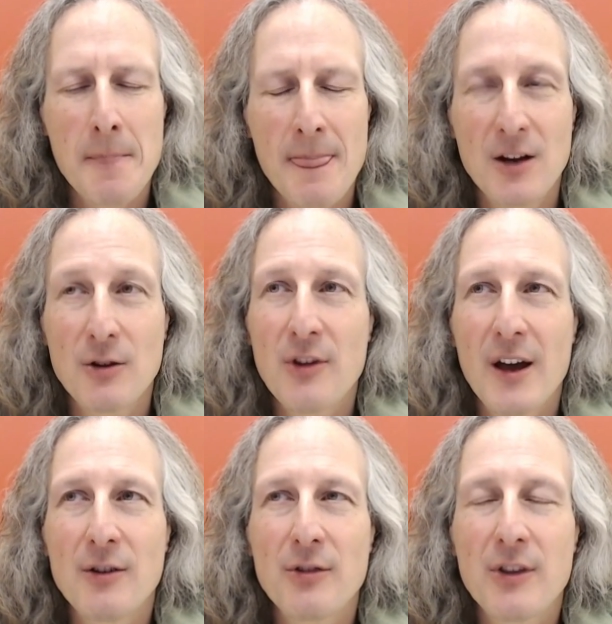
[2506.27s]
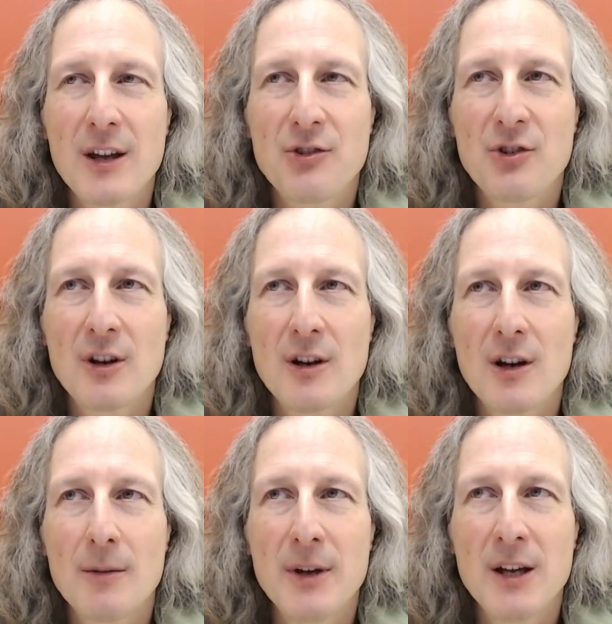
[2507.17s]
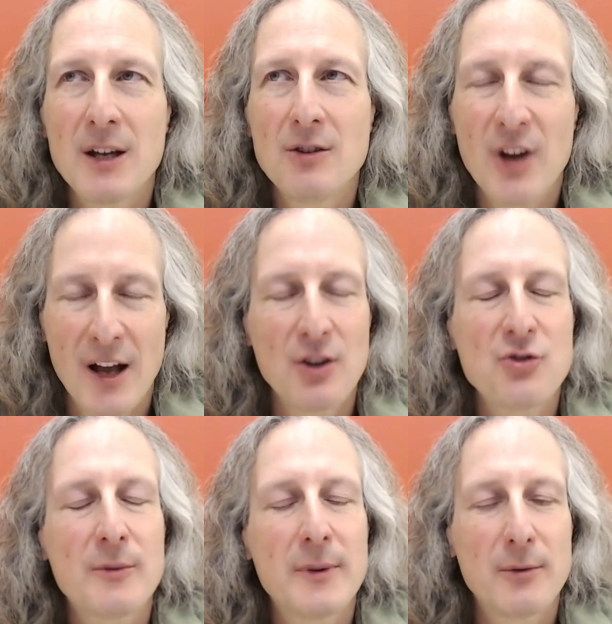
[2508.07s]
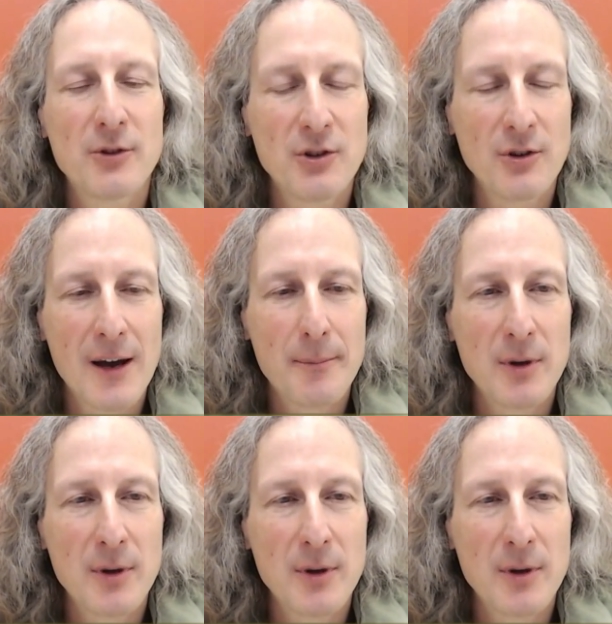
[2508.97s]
I don't I don't think it's a, a, big challenge for people to do that,